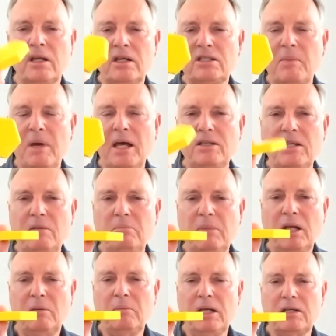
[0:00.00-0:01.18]
It's about 10
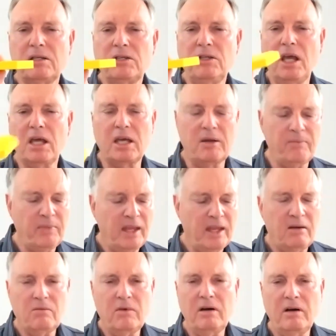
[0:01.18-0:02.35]
millimeters thick,
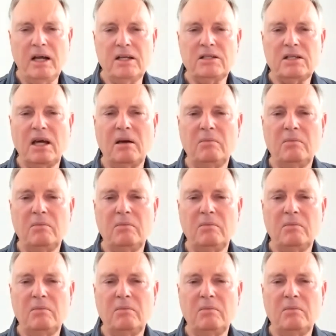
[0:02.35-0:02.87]
whereas